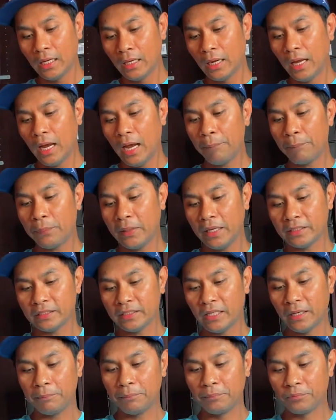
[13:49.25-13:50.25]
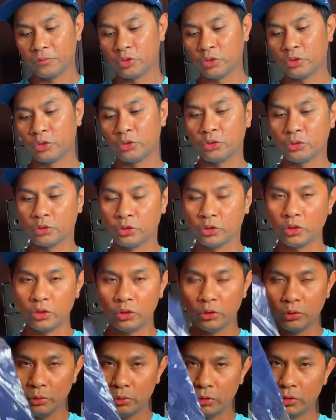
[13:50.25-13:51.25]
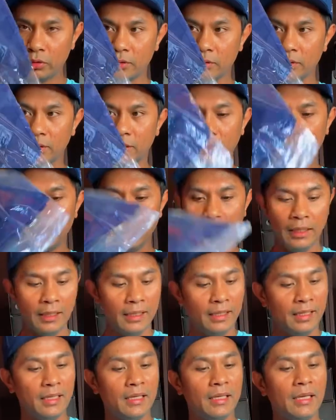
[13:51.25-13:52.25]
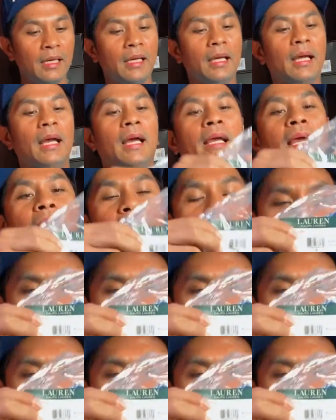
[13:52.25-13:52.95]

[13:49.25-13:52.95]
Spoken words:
I picked up two. I got the